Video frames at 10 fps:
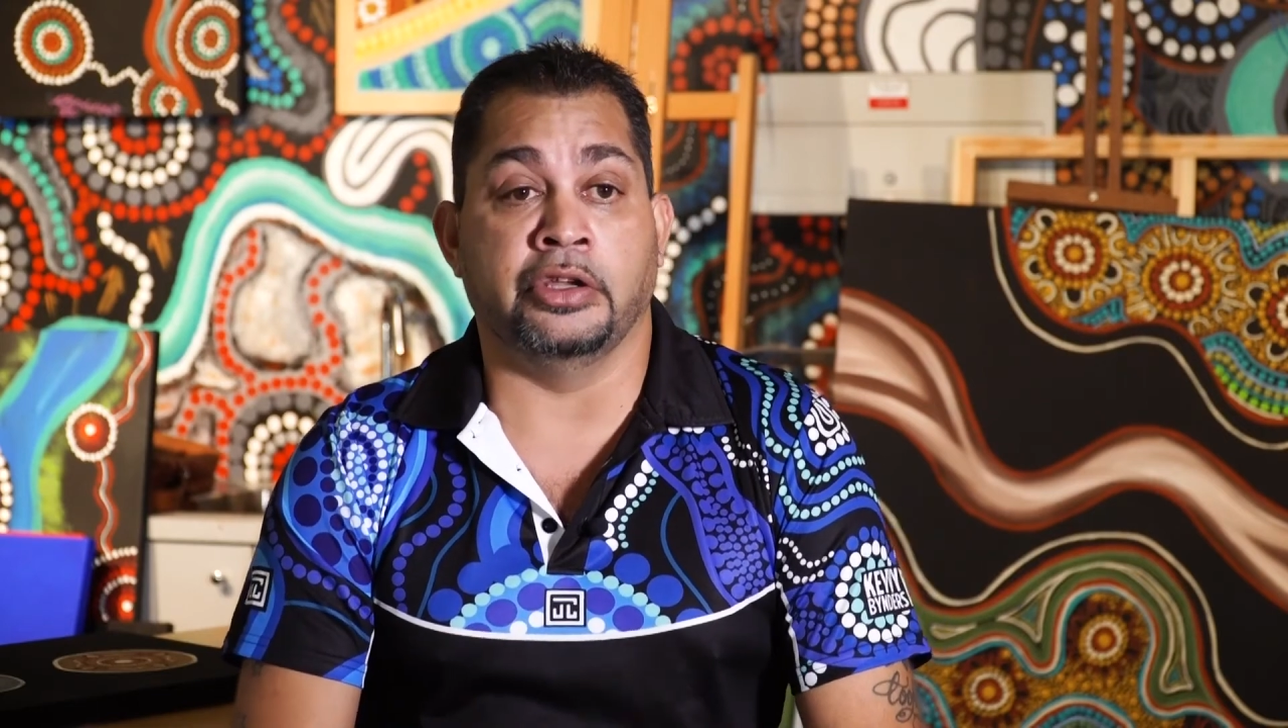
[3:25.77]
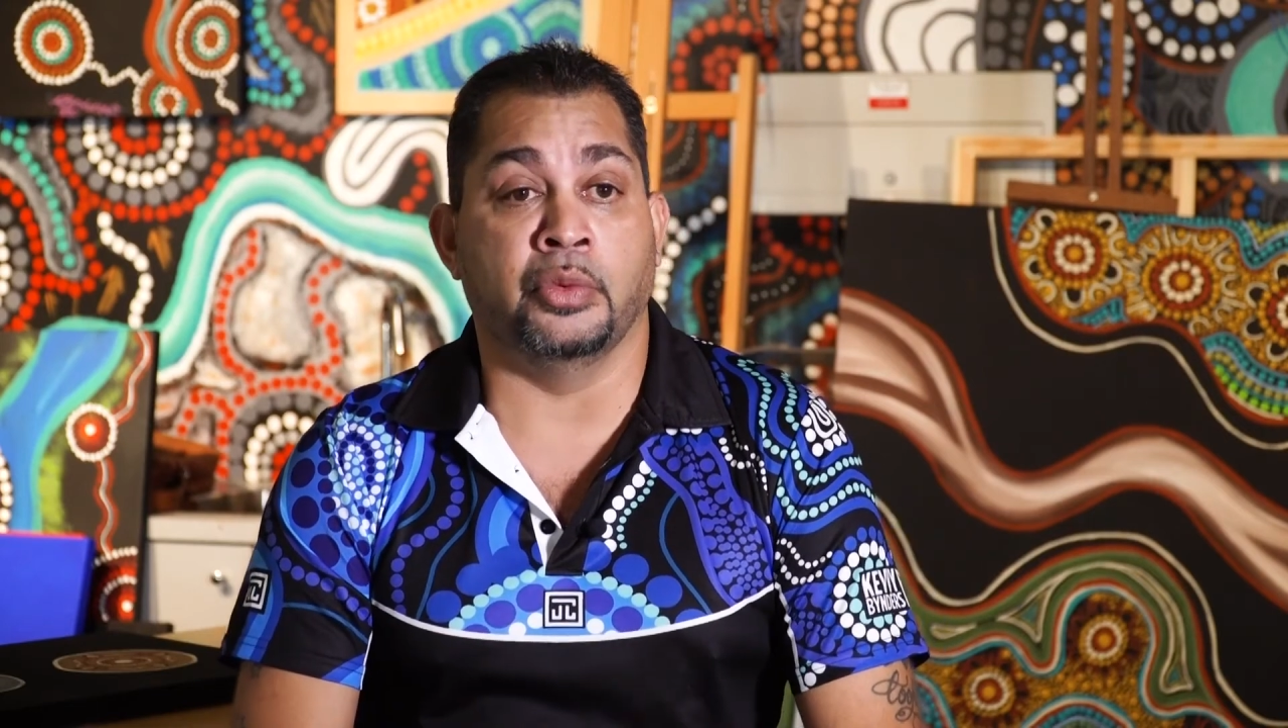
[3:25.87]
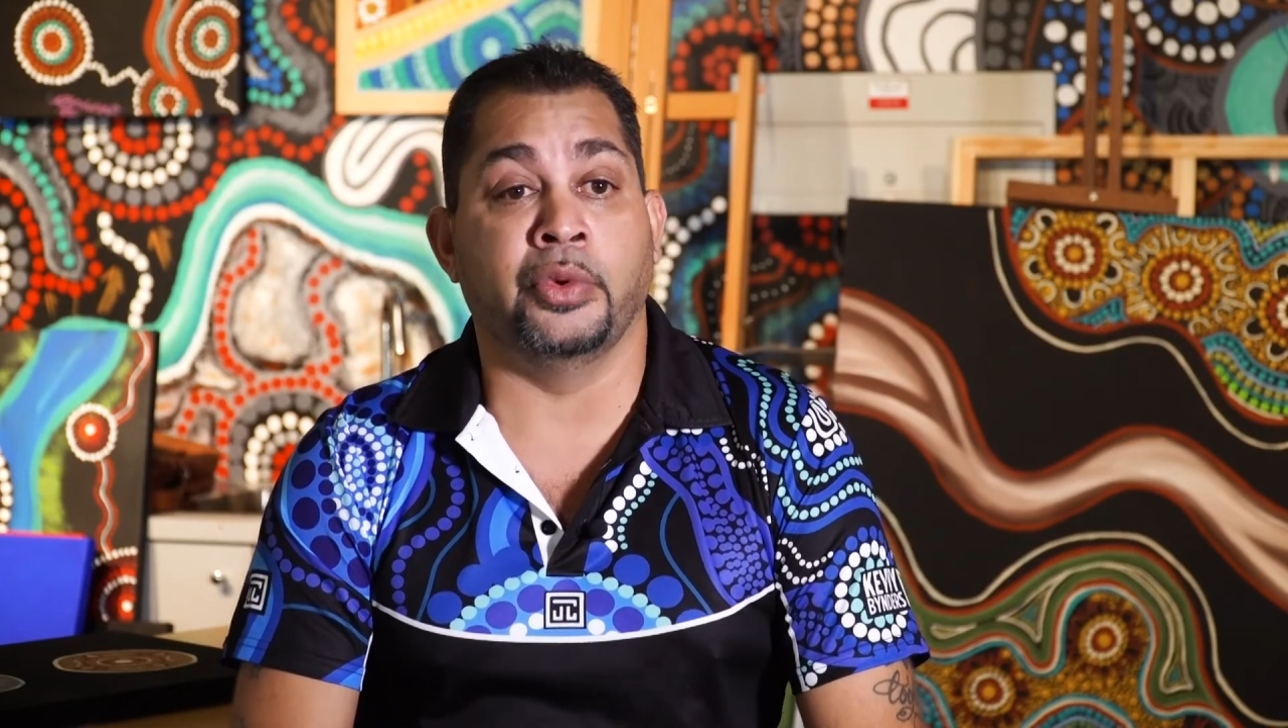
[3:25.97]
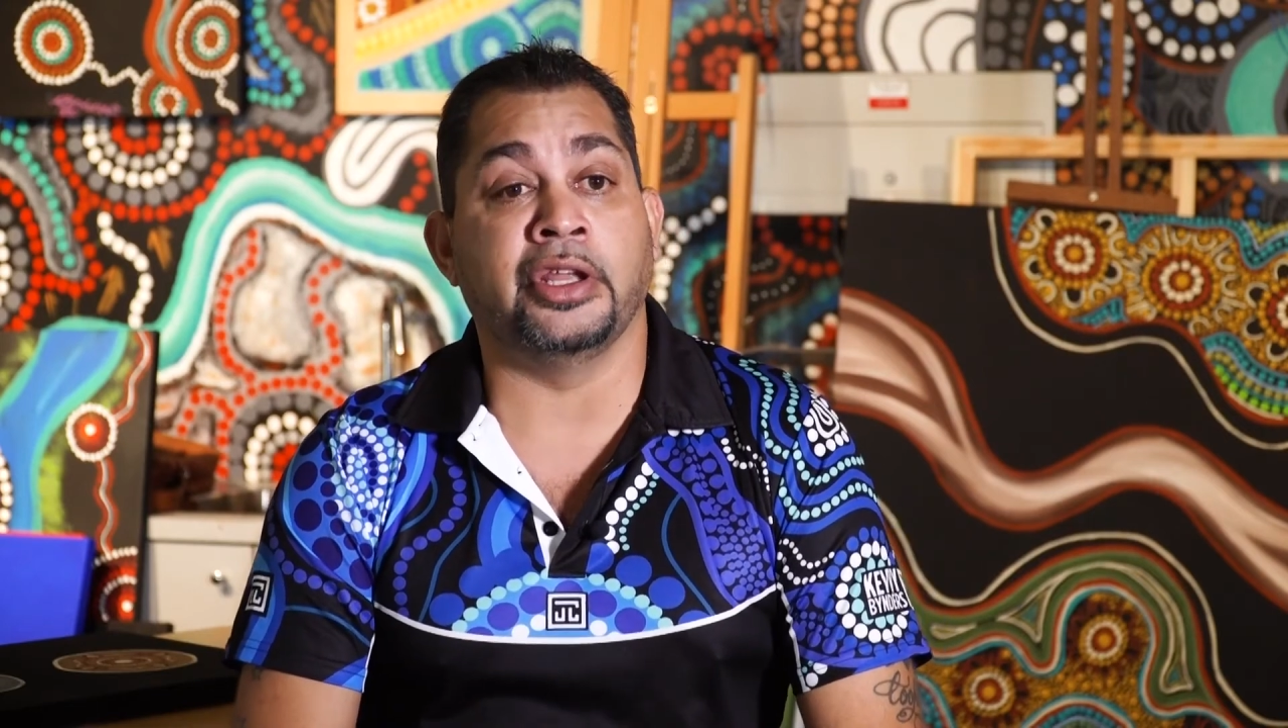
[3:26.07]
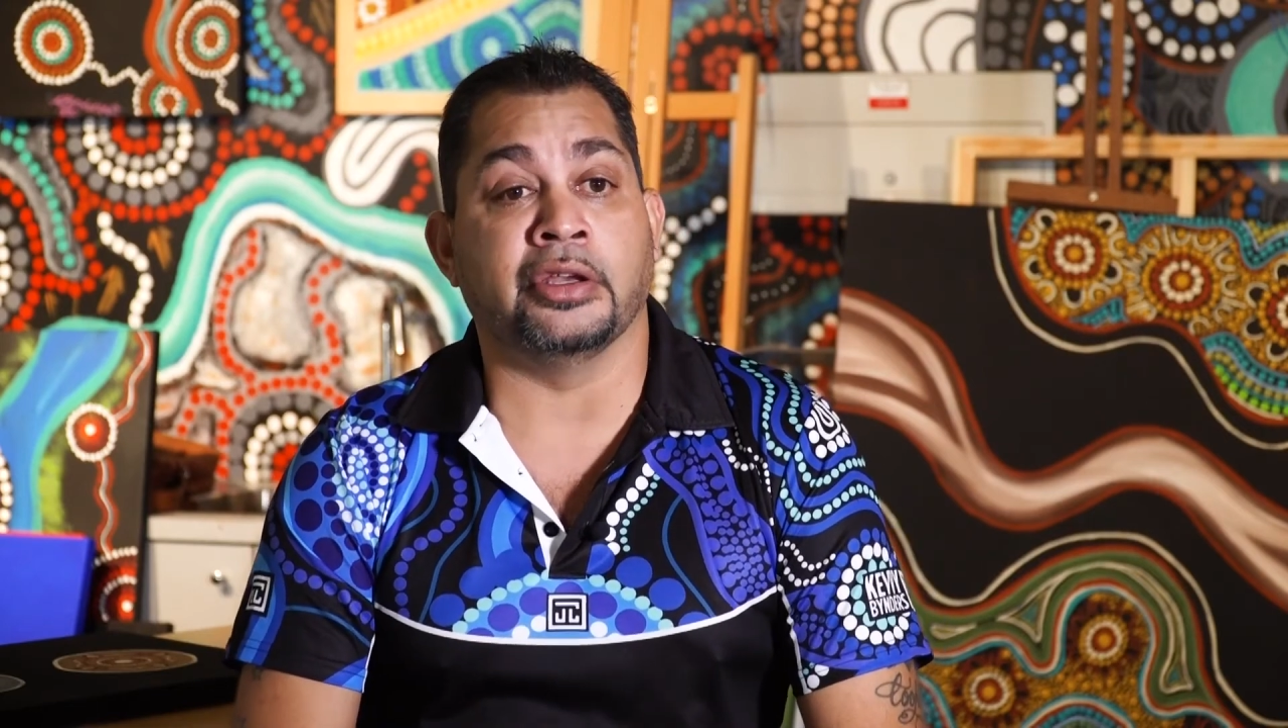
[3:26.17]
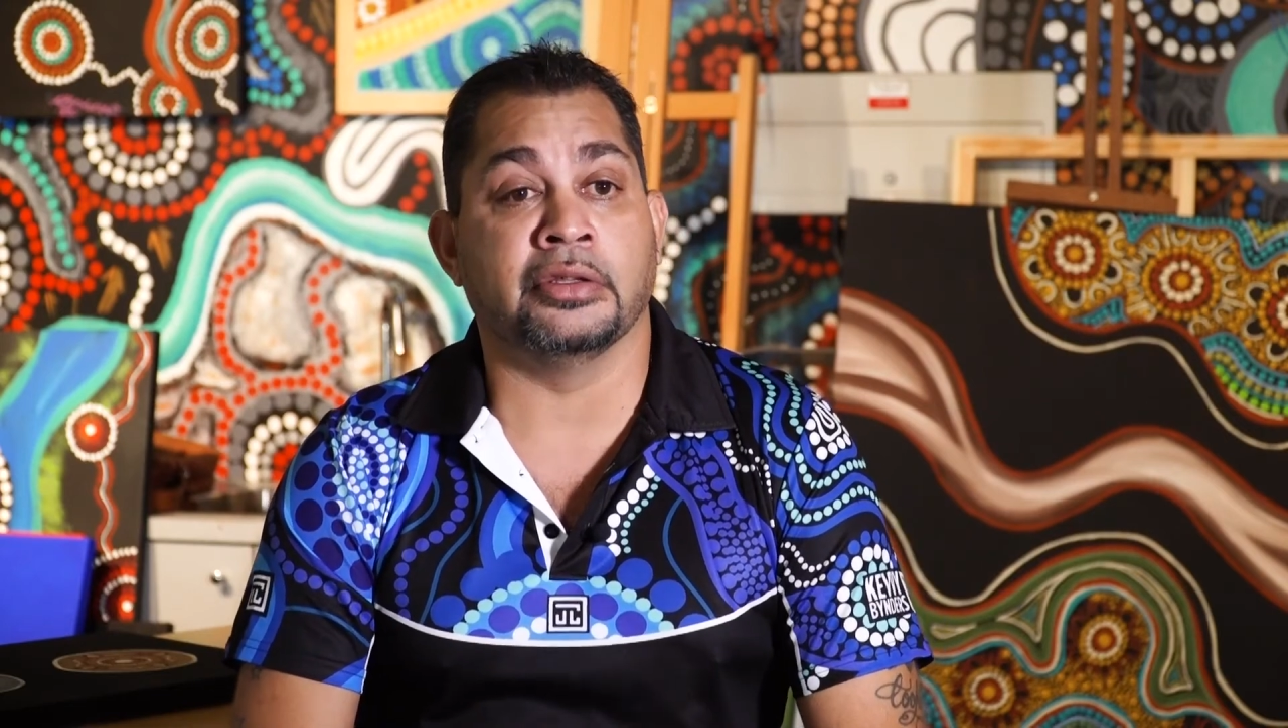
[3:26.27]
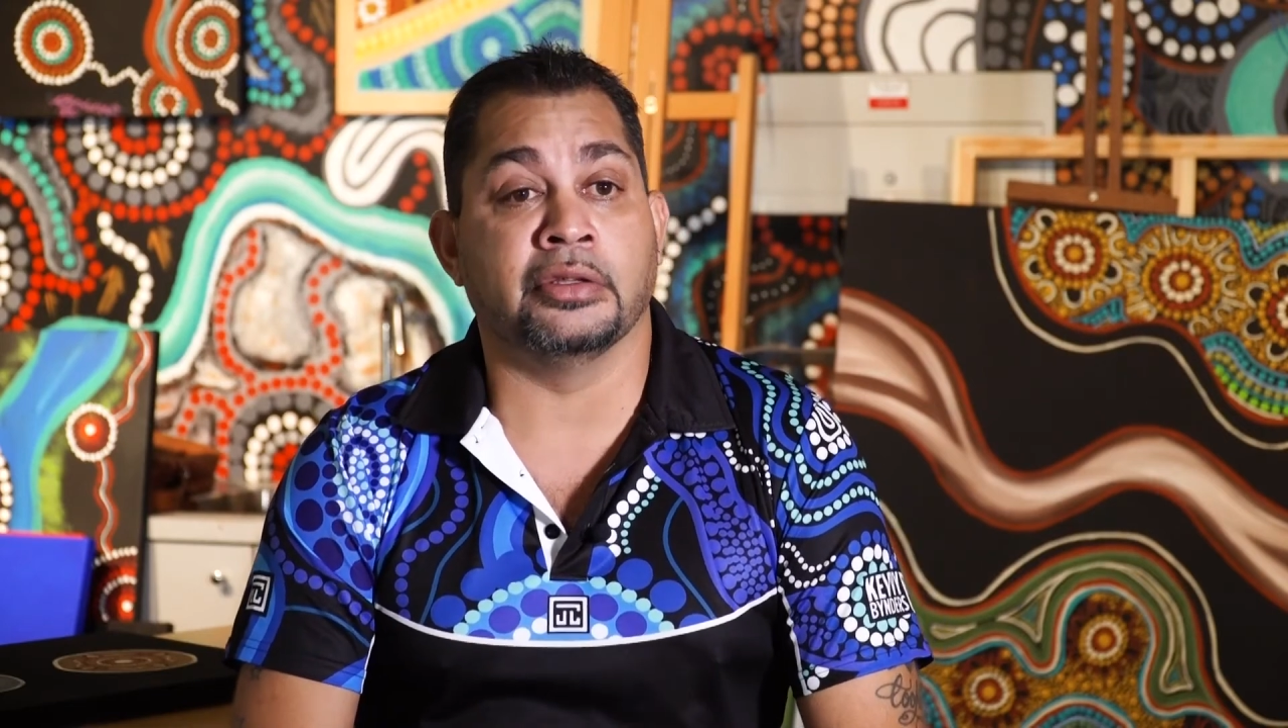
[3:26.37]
you're winning.